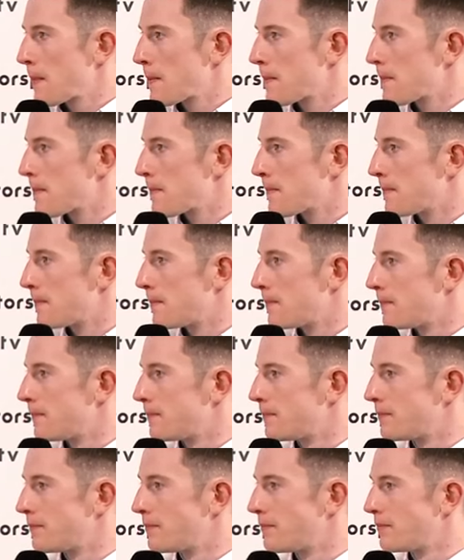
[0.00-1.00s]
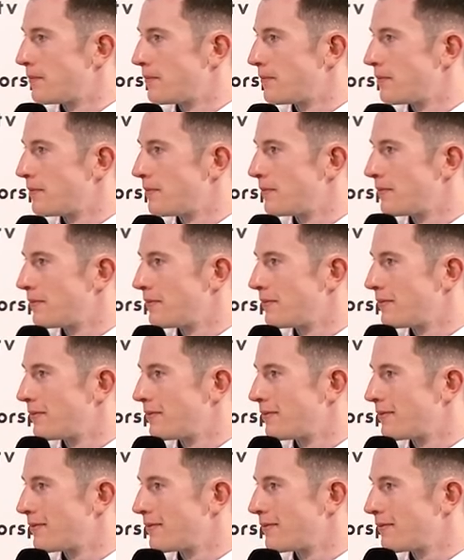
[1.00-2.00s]

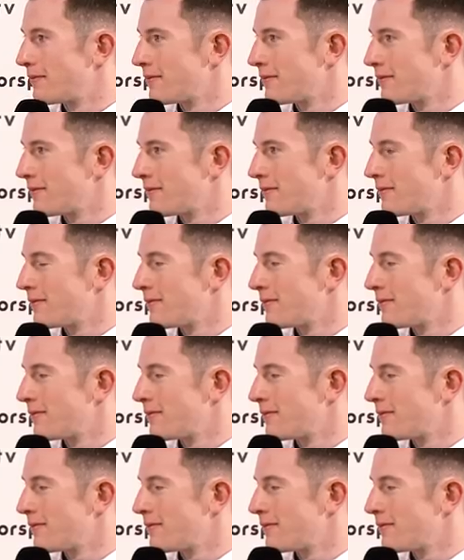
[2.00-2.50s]
[no speech]